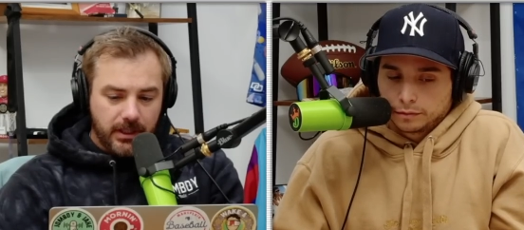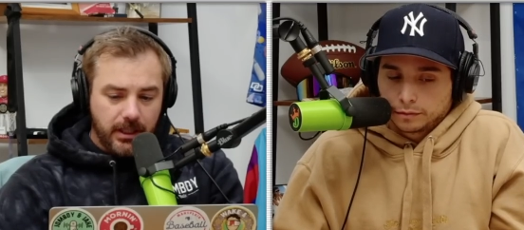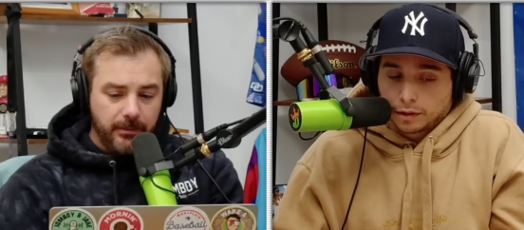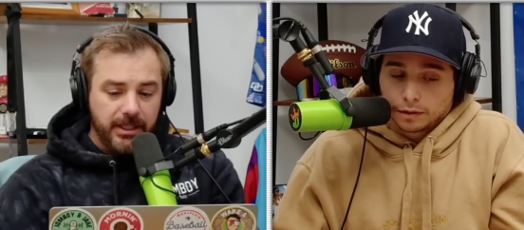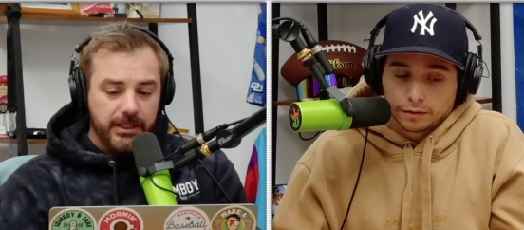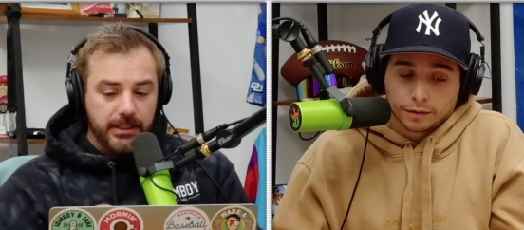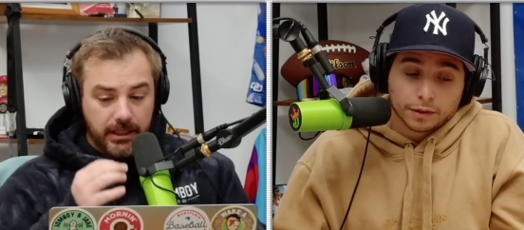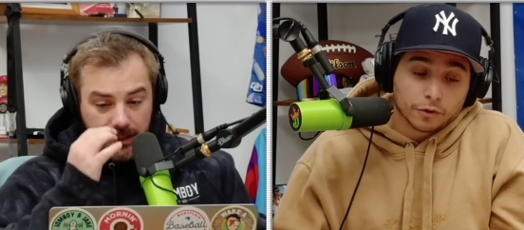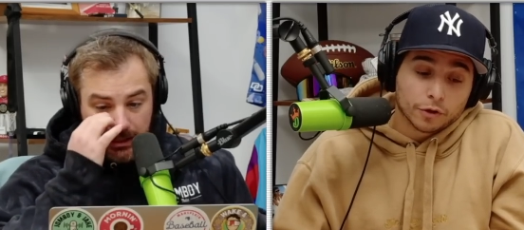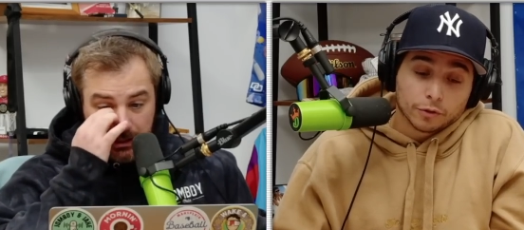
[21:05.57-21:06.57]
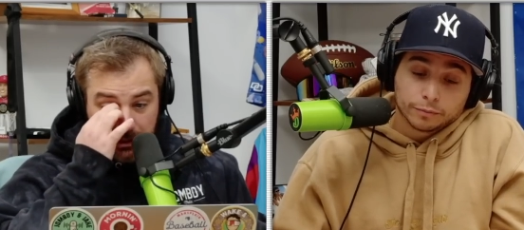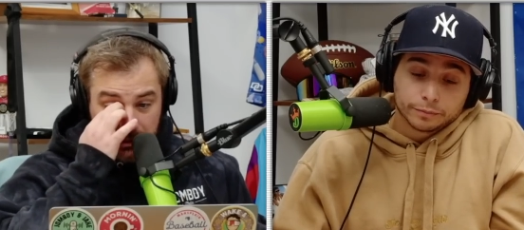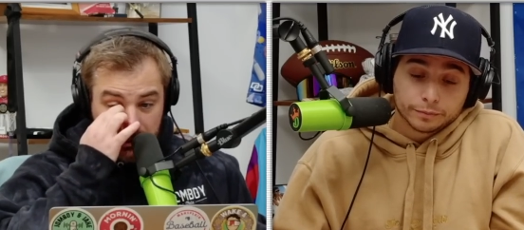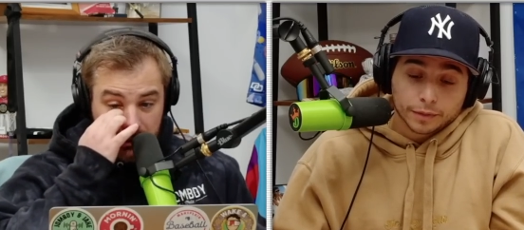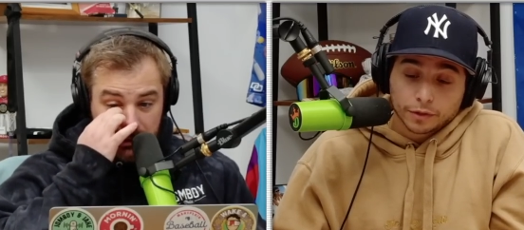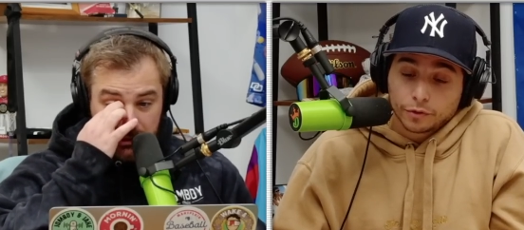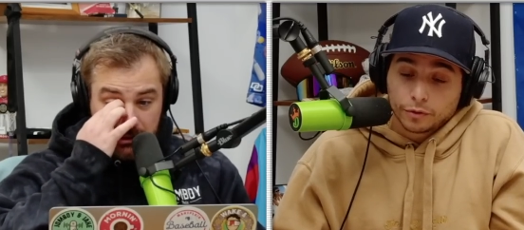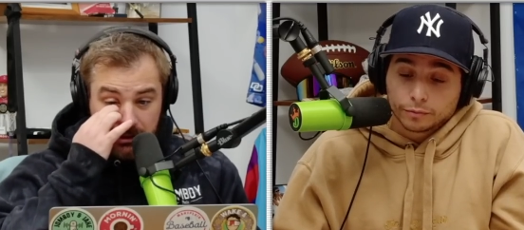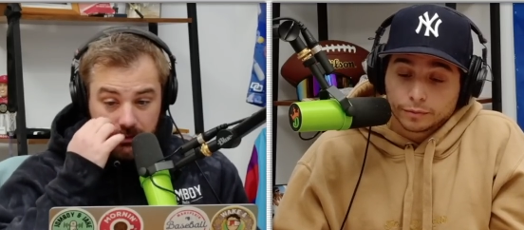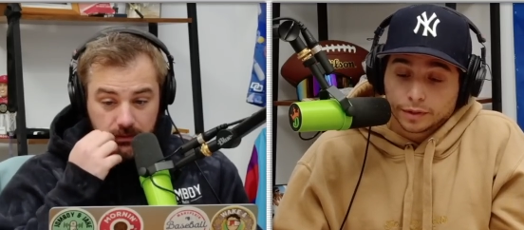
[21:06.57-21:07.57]
Speaker 1: I mean, I don't know. I don't
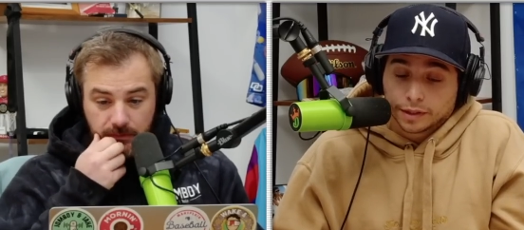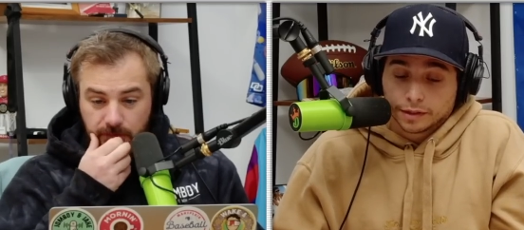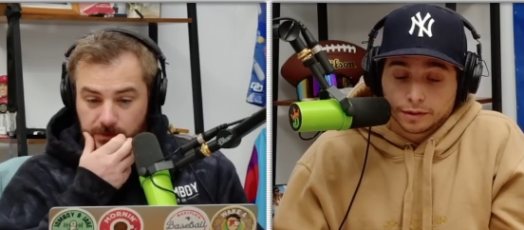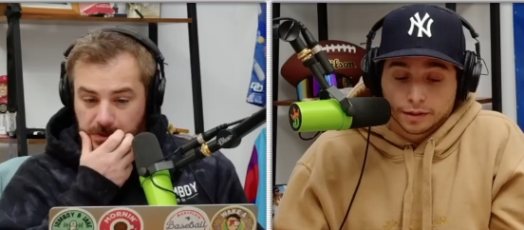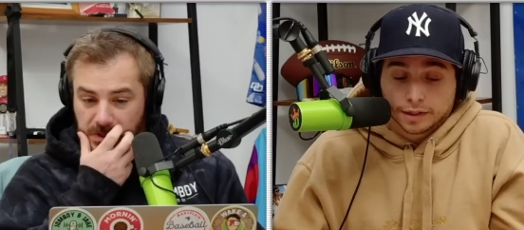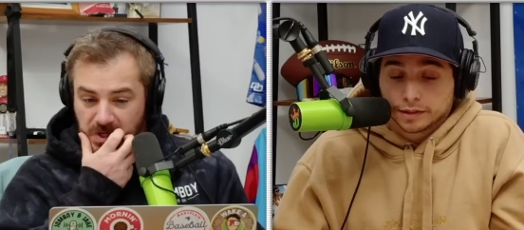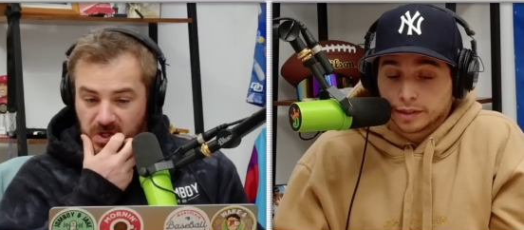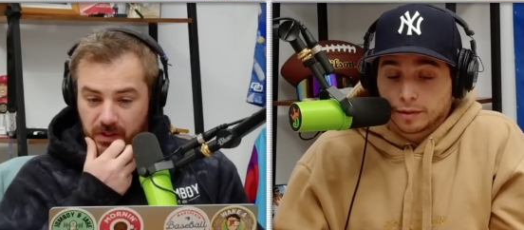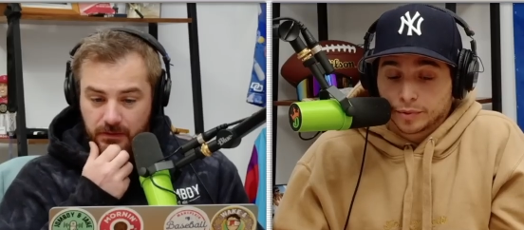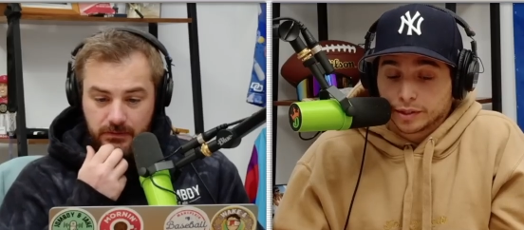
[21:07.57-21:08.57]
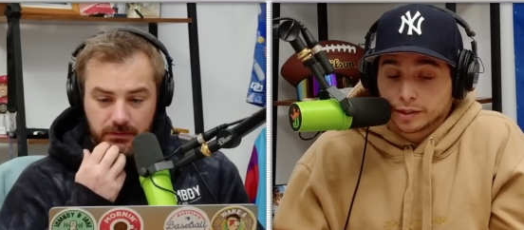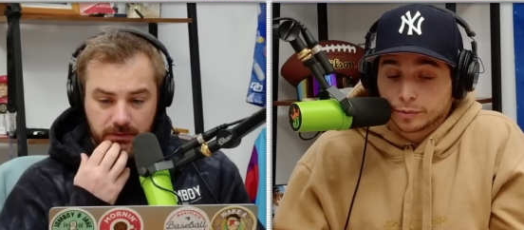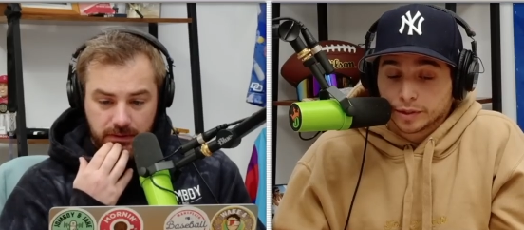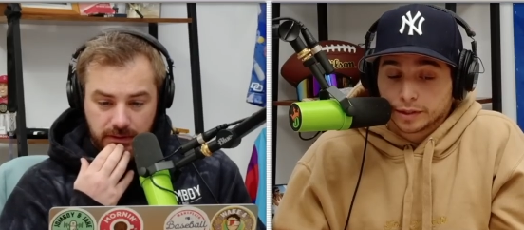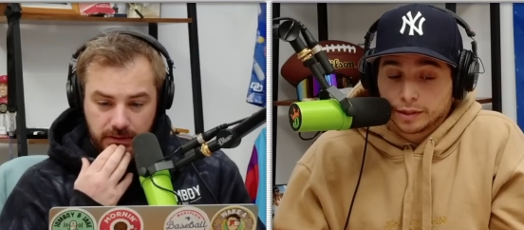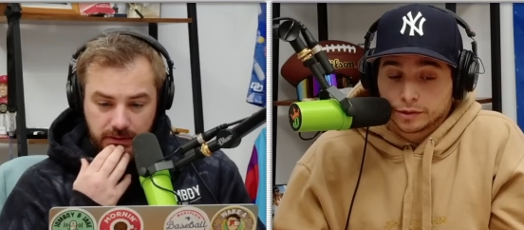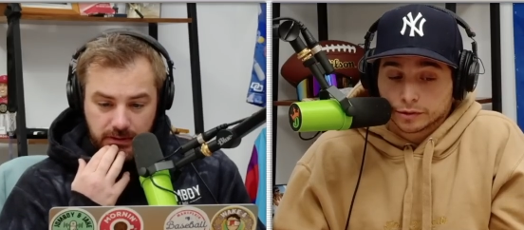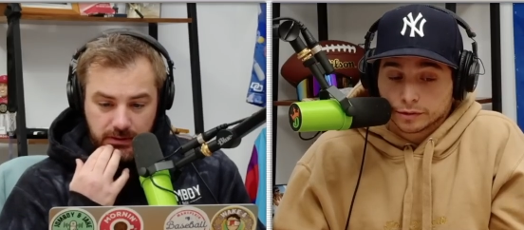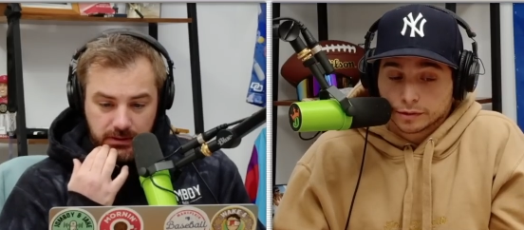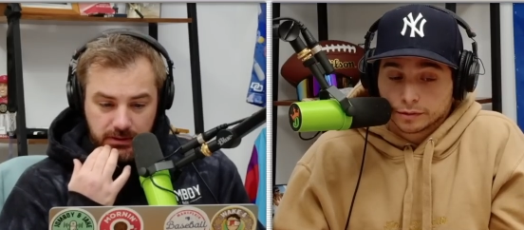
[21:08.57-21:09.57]
know. The kid, the kid's got big
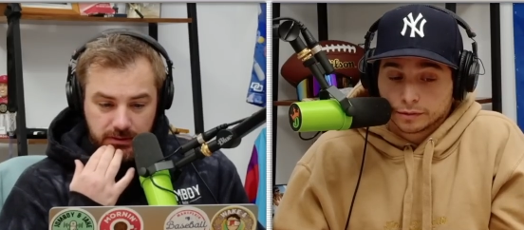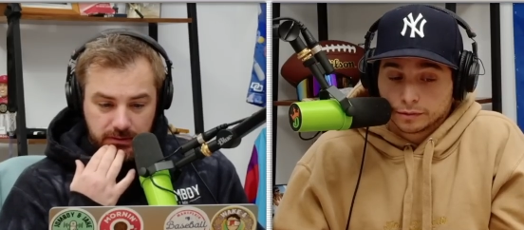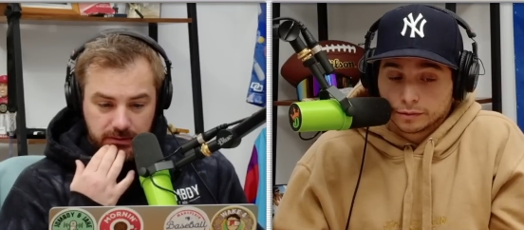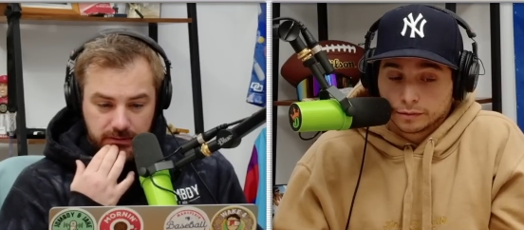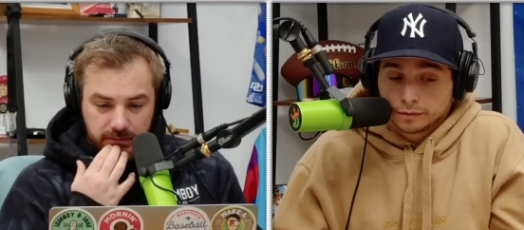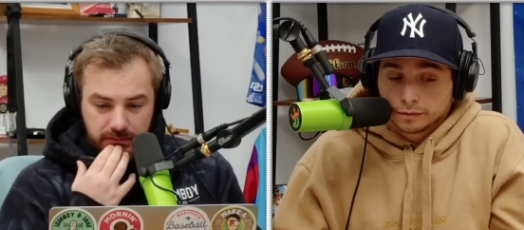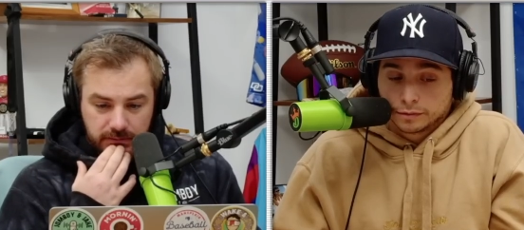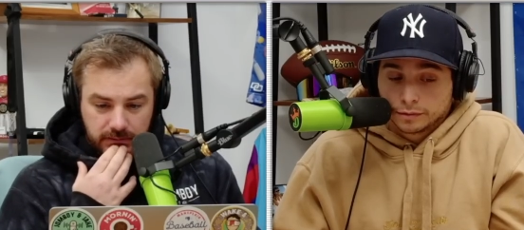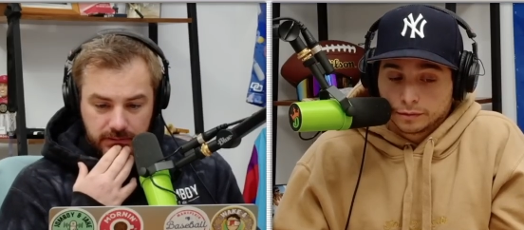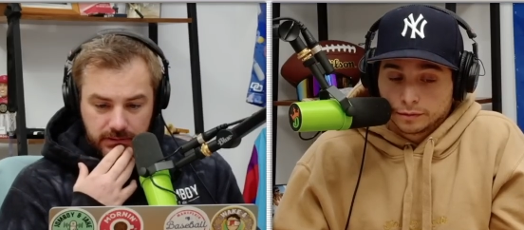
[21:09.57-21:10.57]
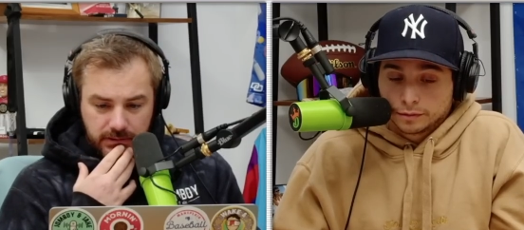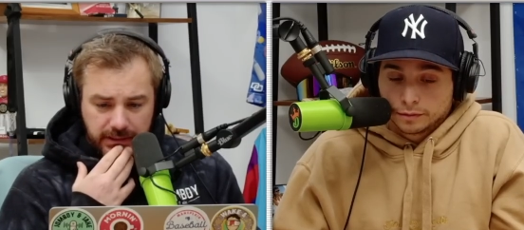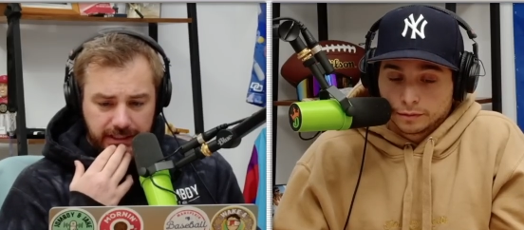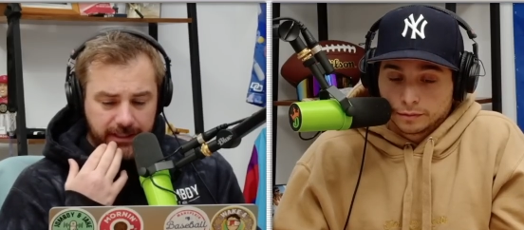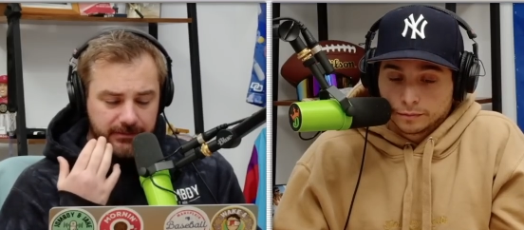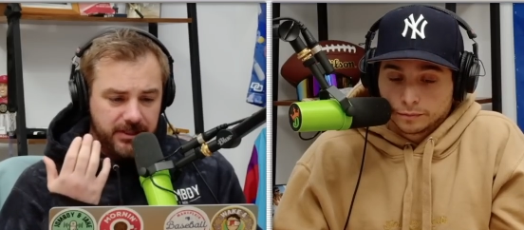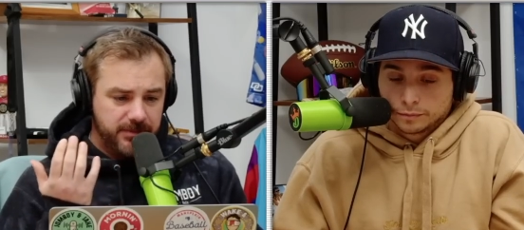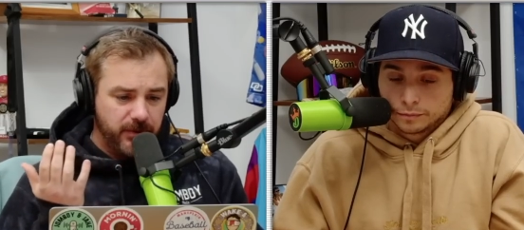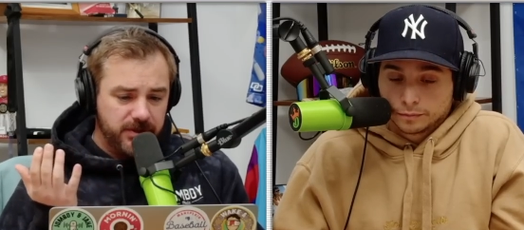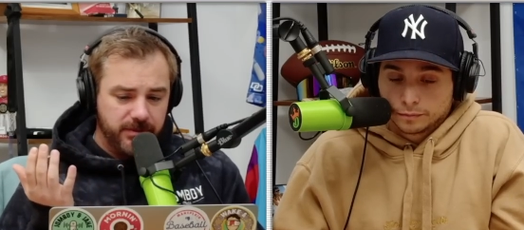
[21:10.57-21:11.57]
expectations. Yeah,
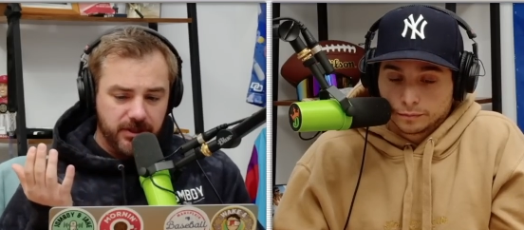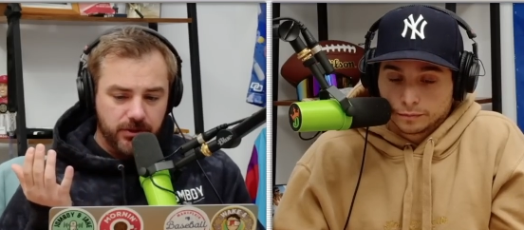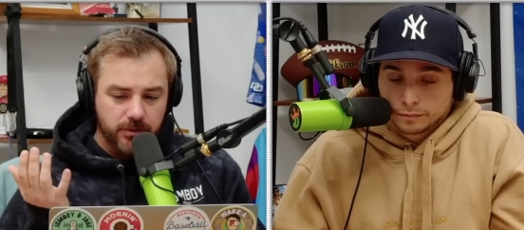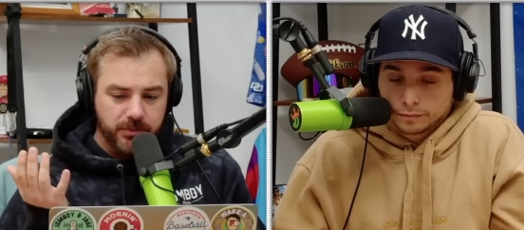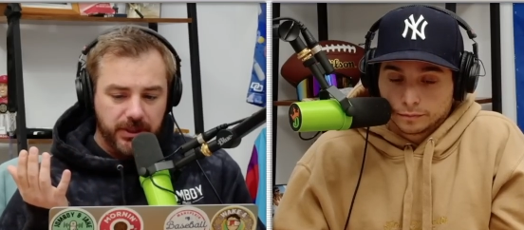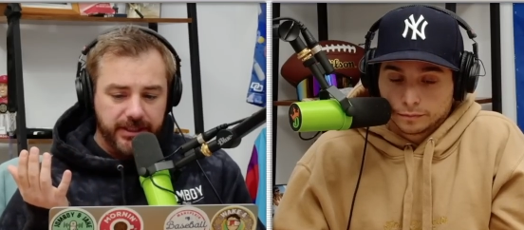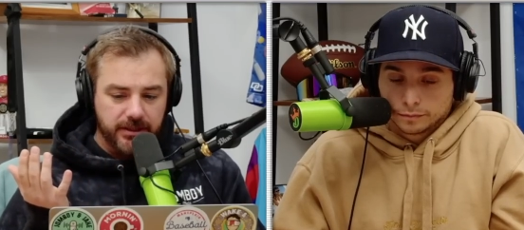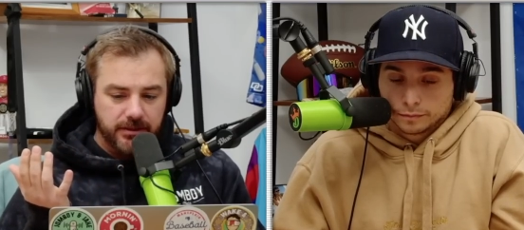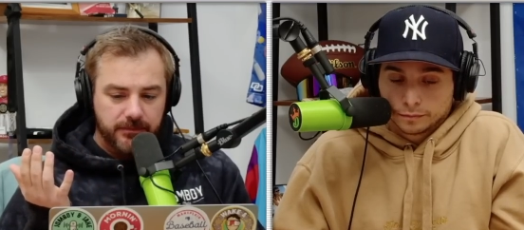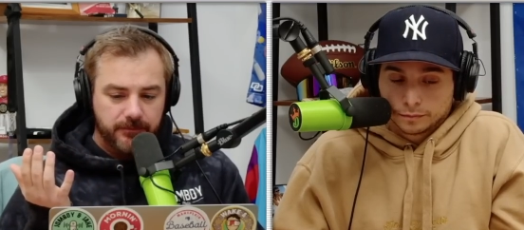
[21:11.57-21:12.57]
she's supposed to be a good player.